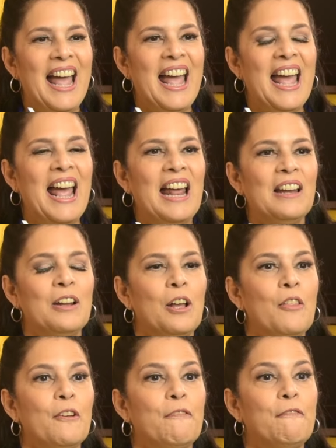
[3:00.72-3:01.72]
And
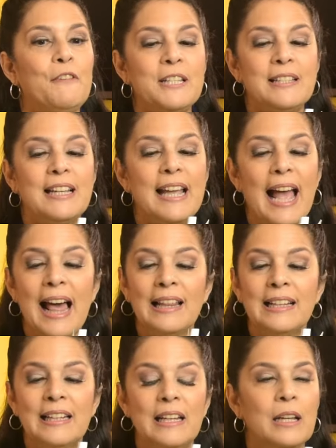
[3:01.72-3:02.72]
the
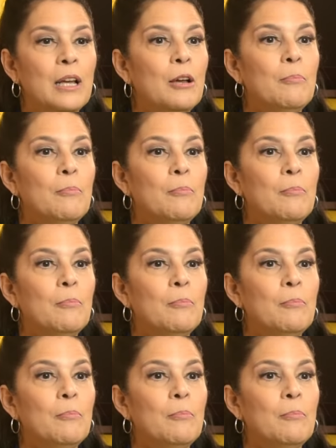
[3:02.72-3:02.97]
physicality